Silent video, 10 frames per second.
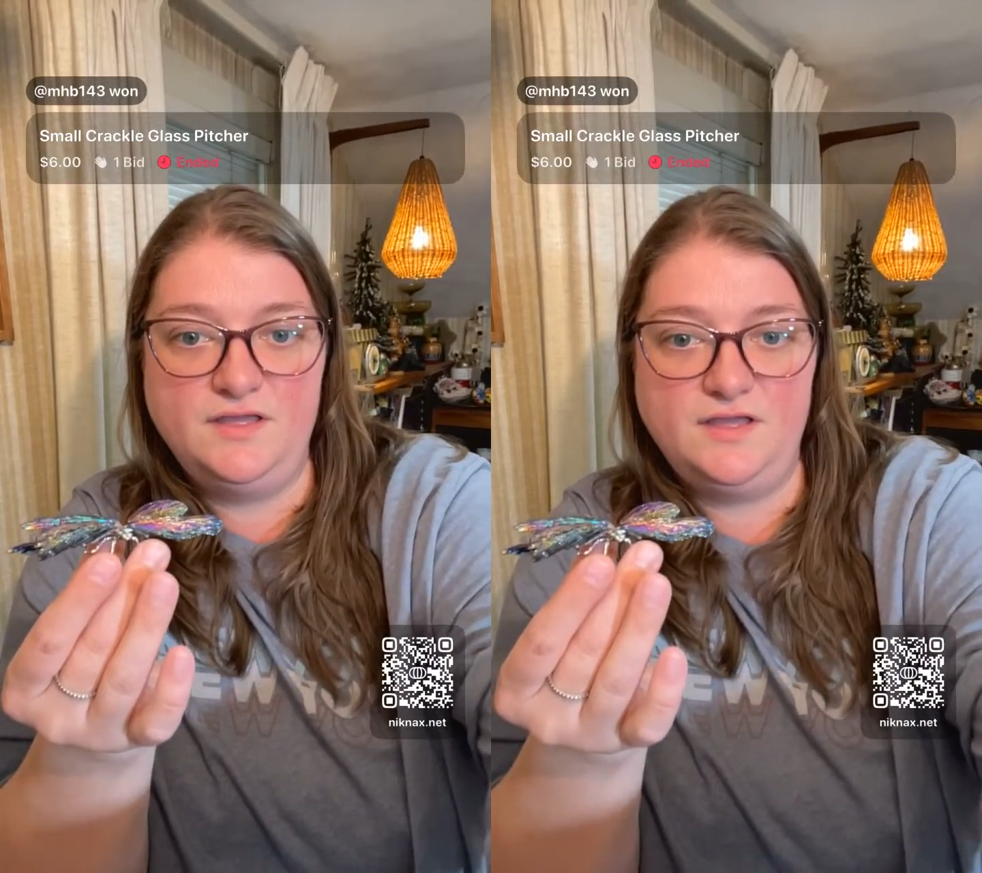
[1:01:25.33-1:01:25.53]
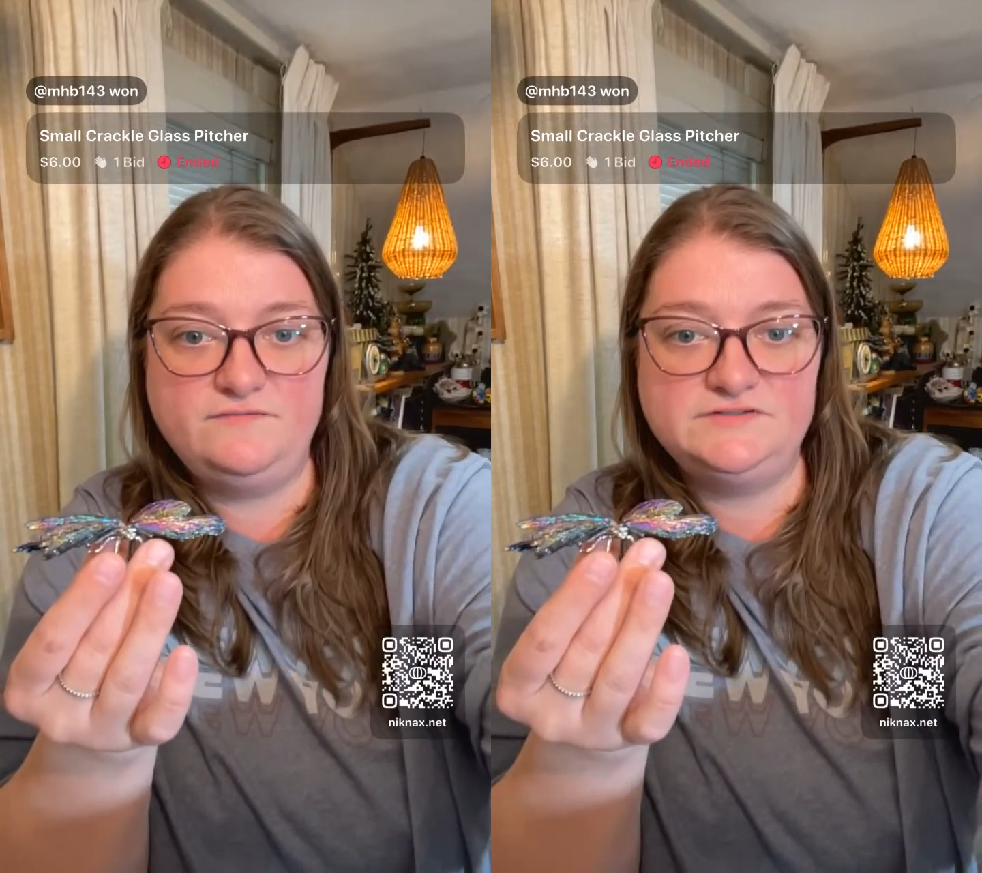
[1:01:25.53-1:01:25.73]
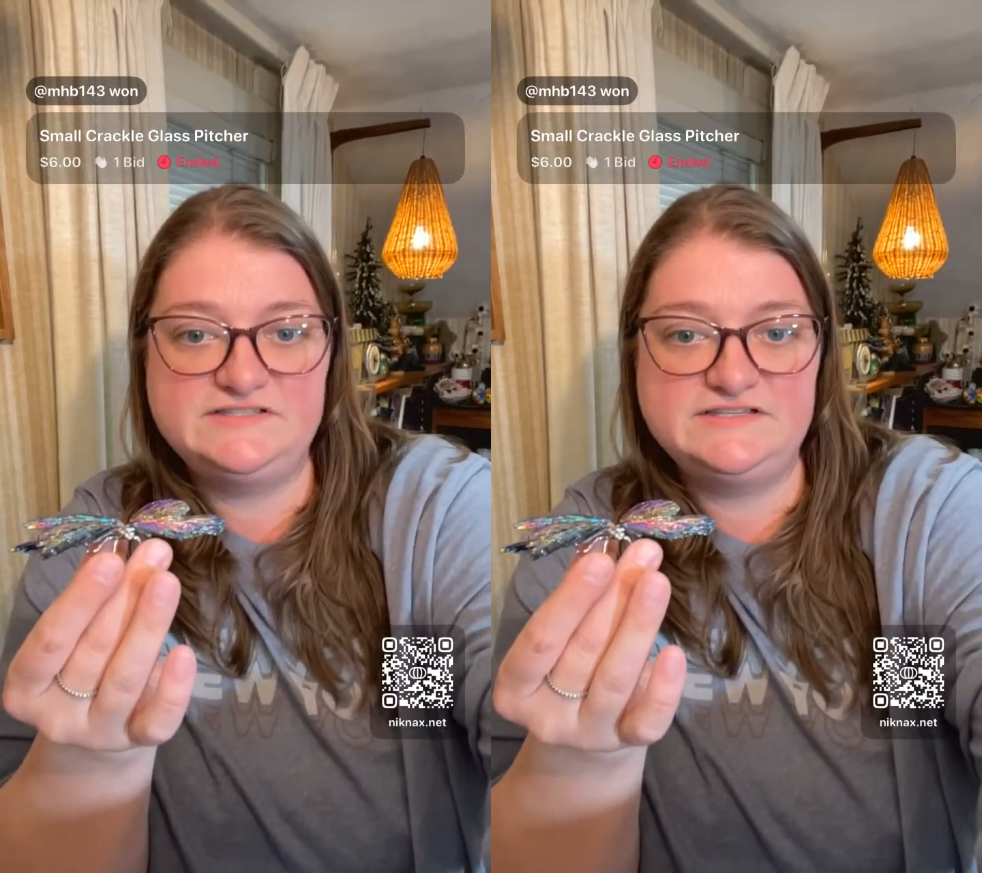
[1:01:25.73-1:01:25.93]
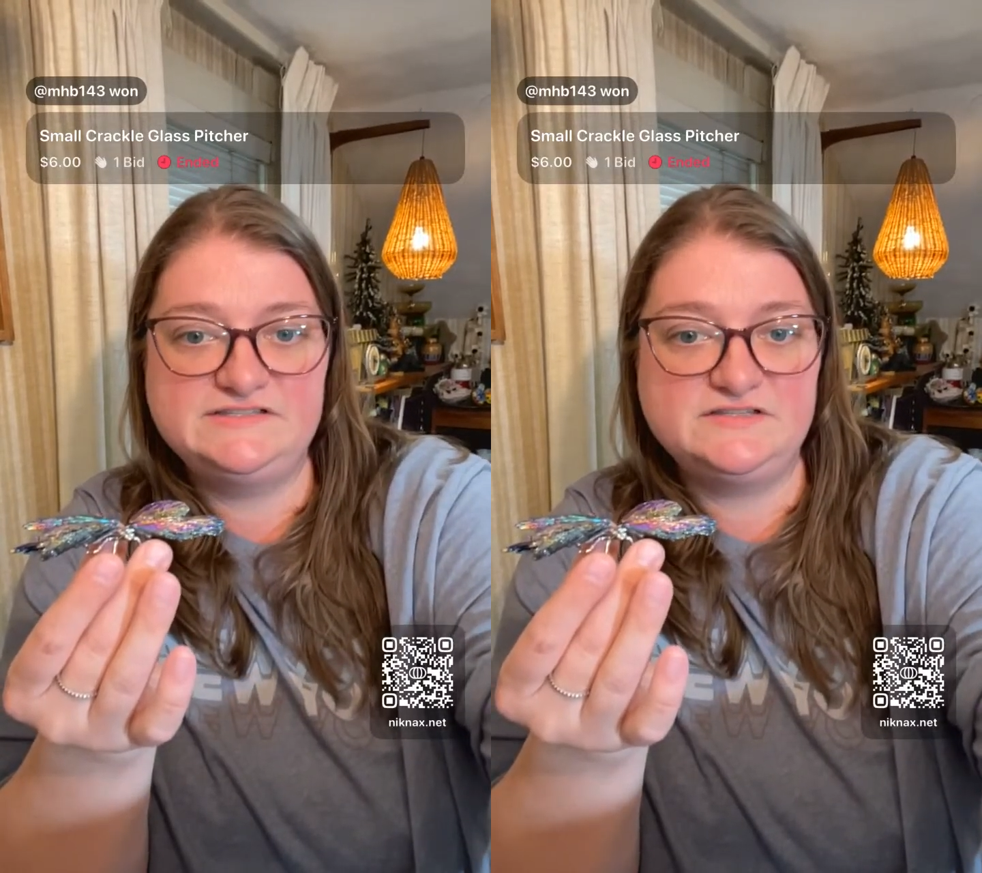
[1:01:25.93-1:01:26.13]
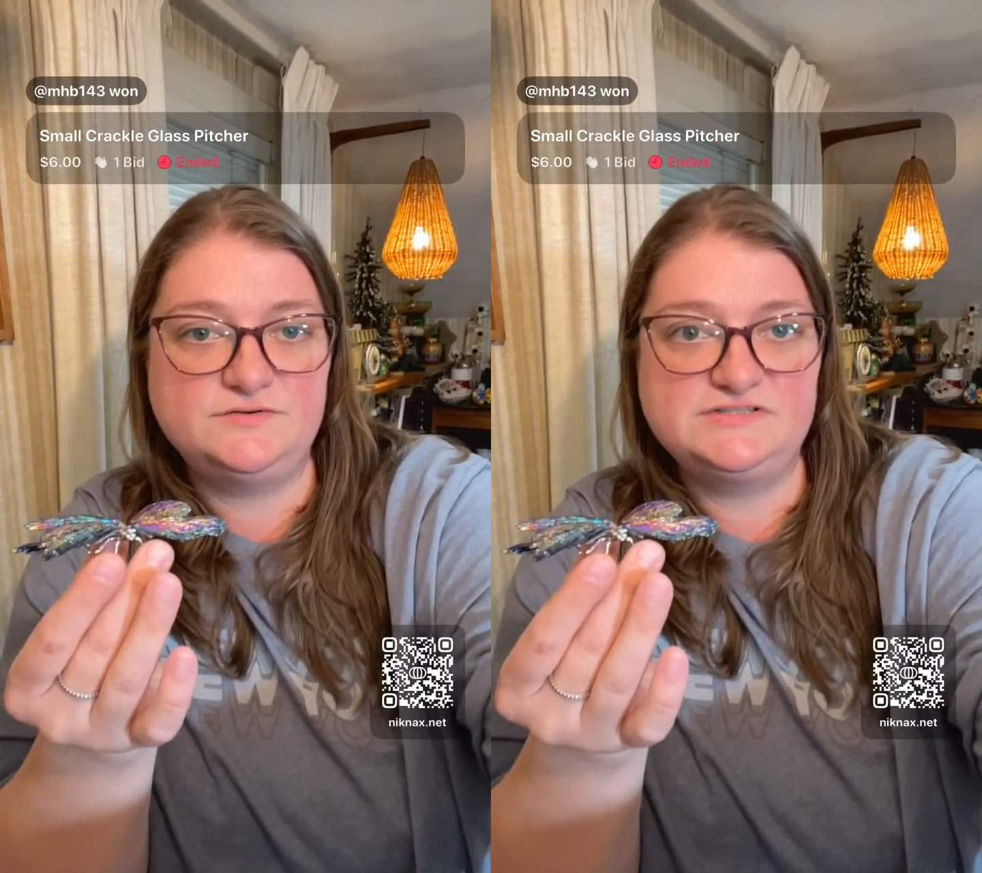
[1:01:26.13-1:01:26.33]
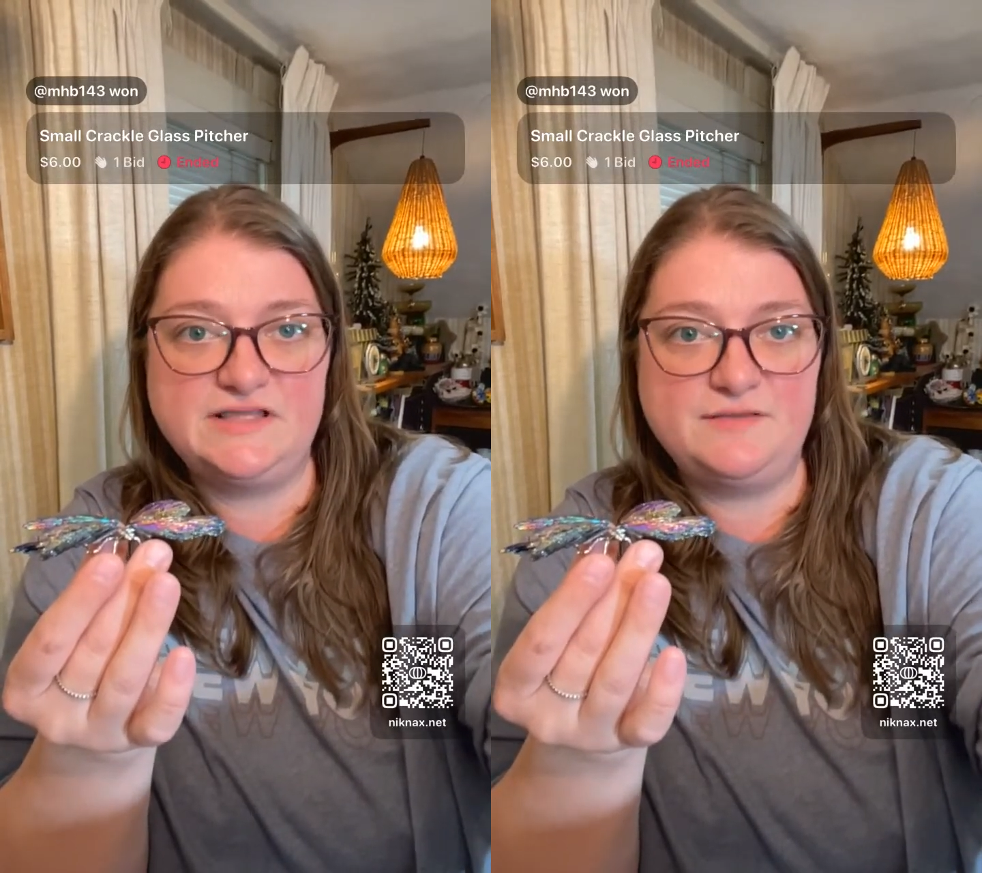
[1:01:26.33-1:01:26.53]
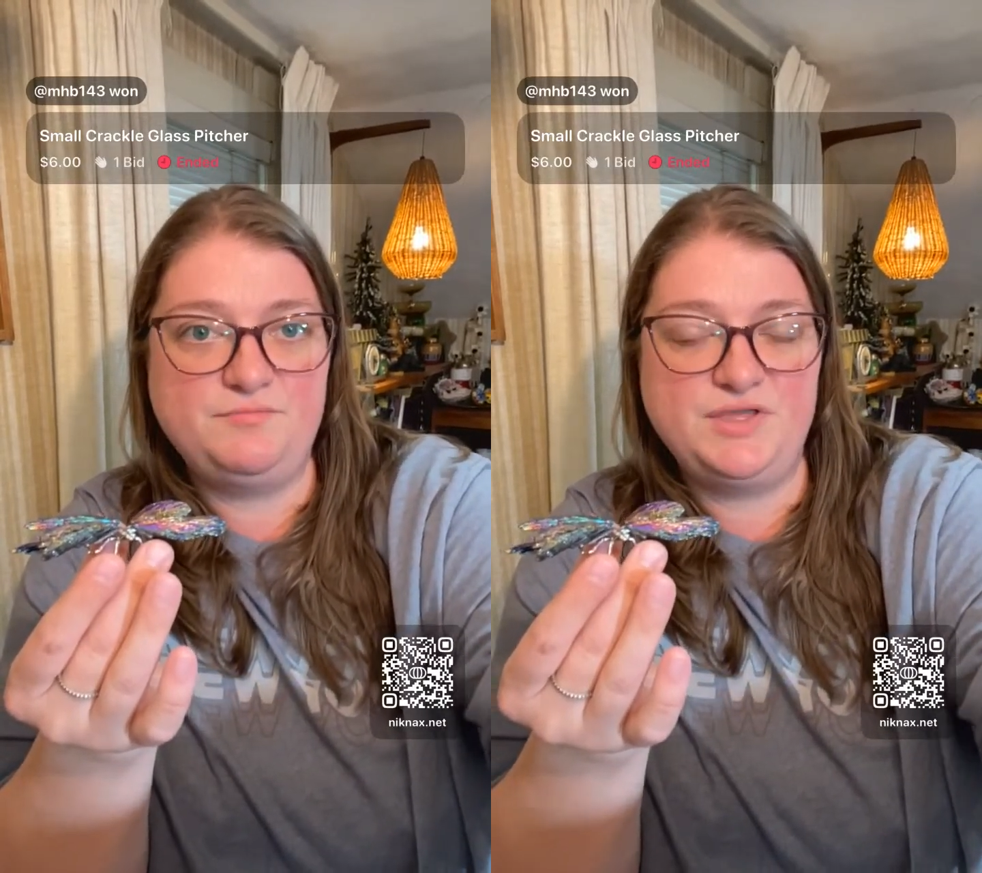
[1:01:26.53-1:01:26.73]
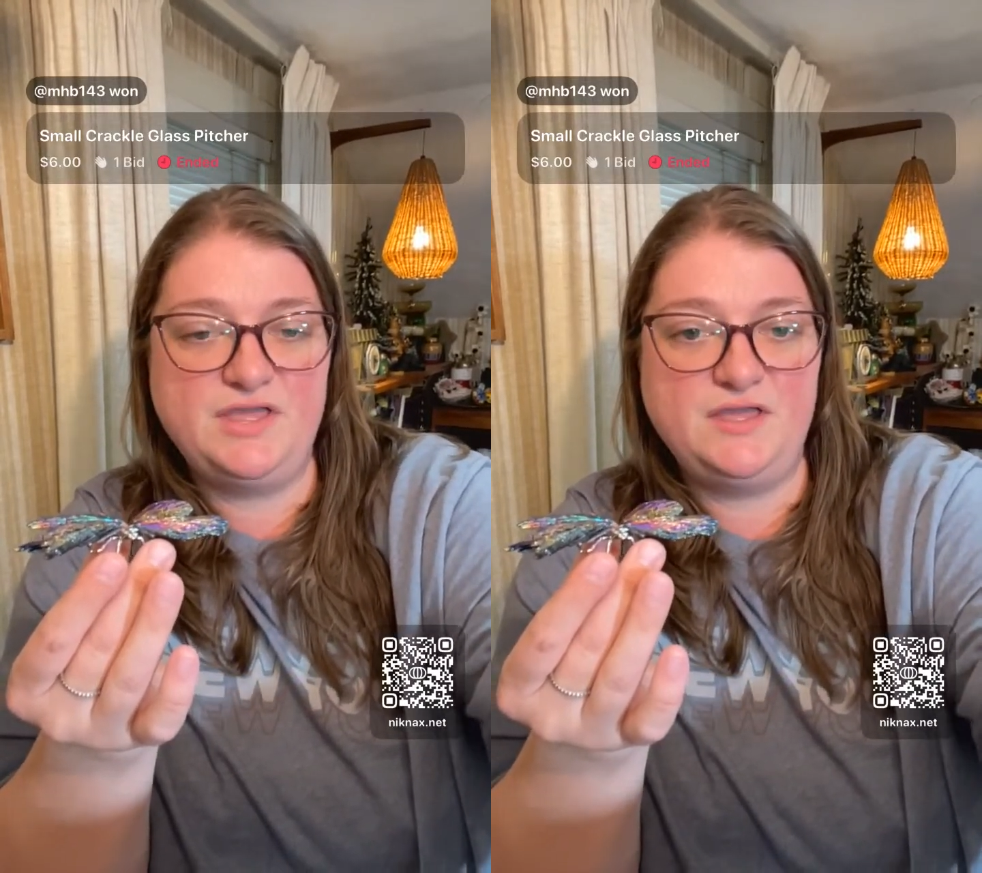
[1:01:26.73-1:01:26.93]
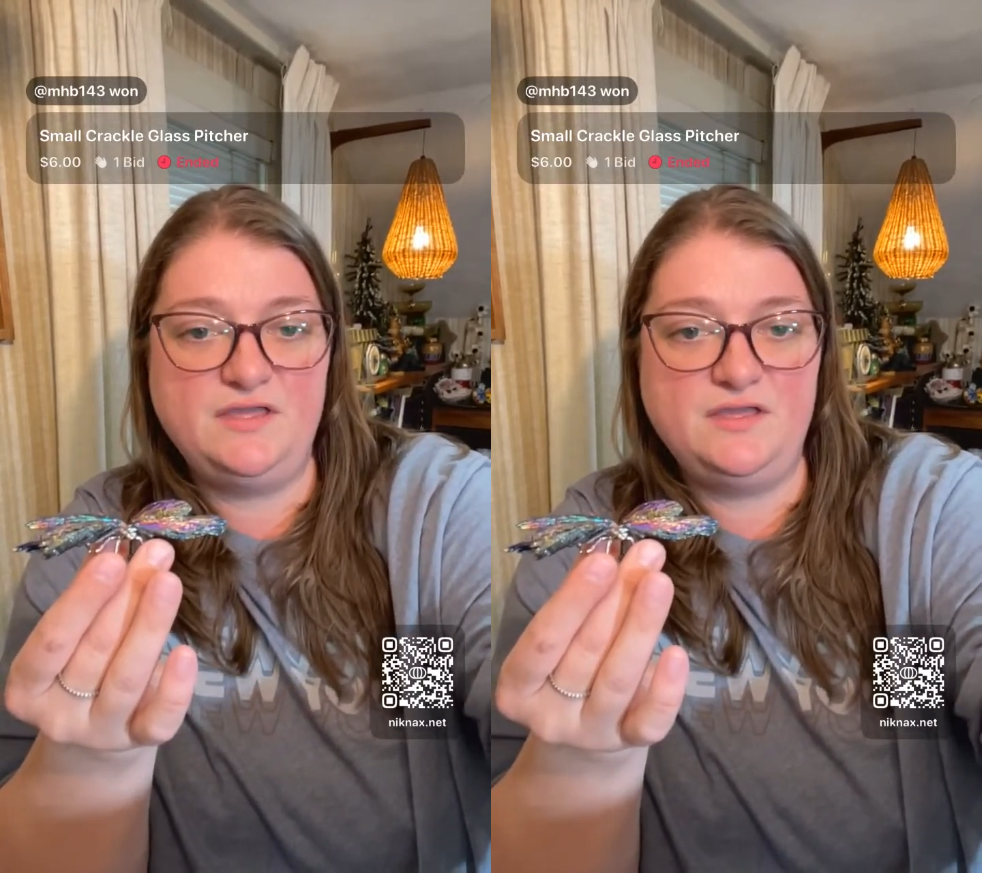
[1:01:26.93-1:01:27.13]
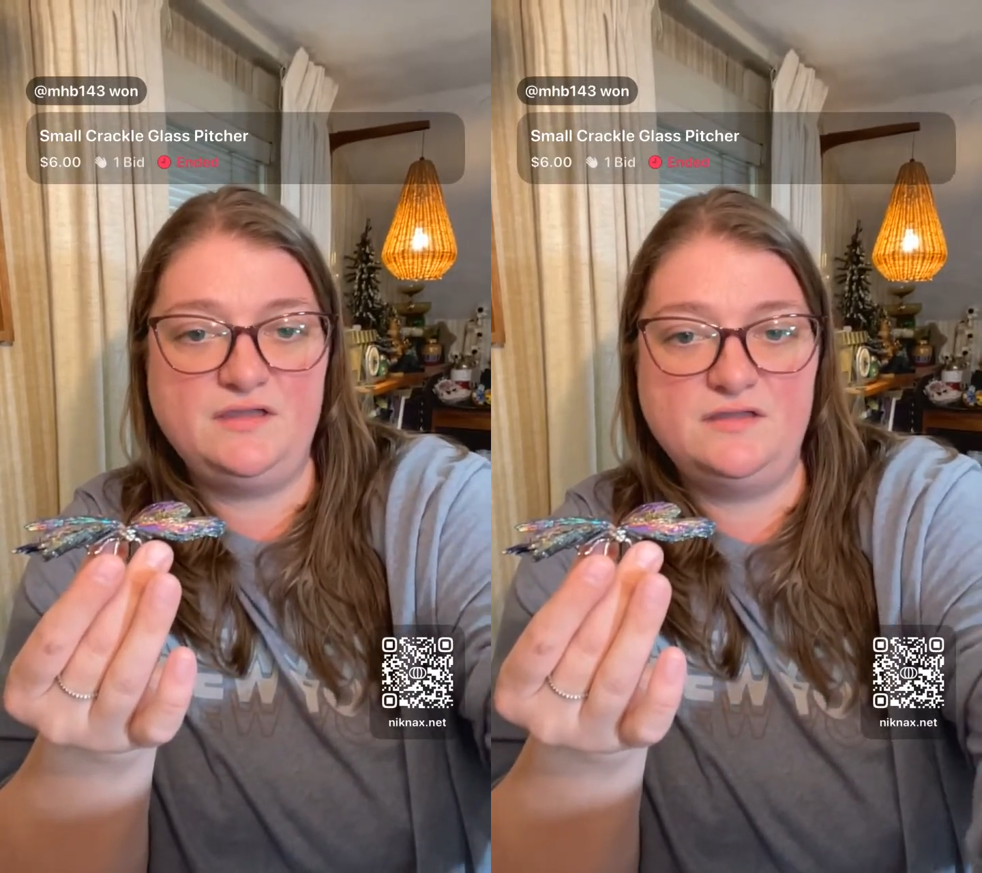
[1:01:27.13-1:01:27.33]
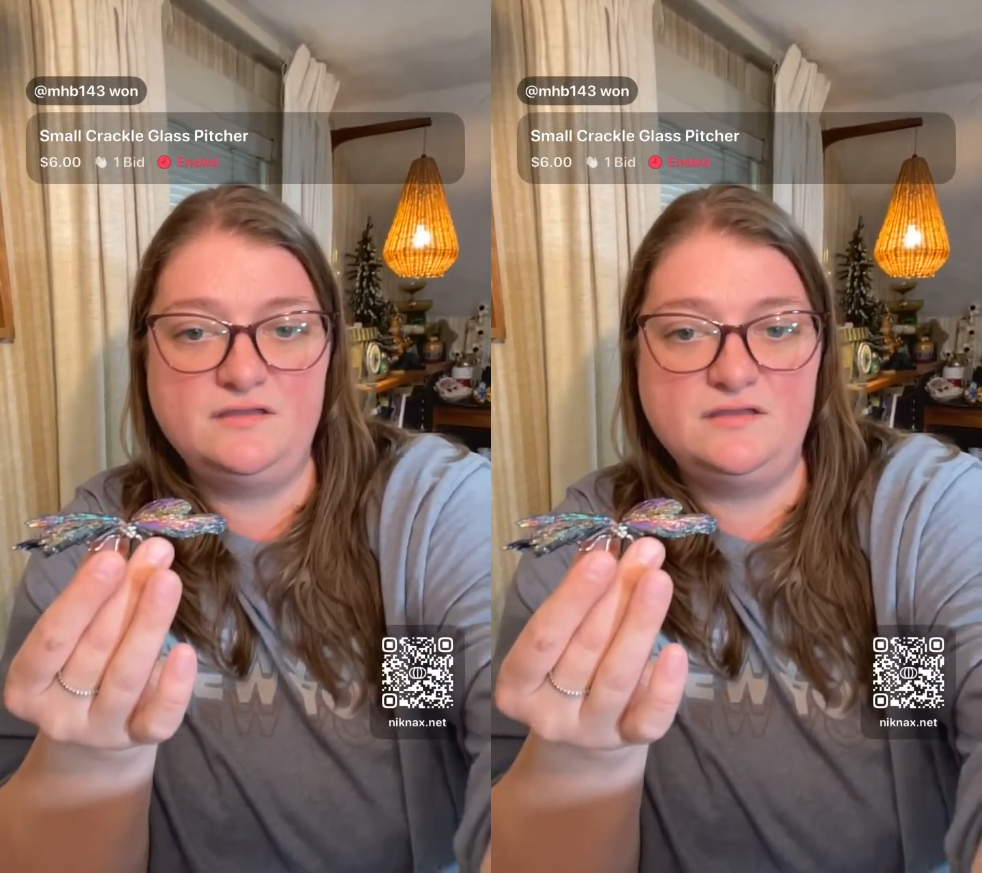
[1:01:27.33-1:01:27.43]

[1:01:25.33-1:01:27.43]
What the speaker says: Ever since there was that big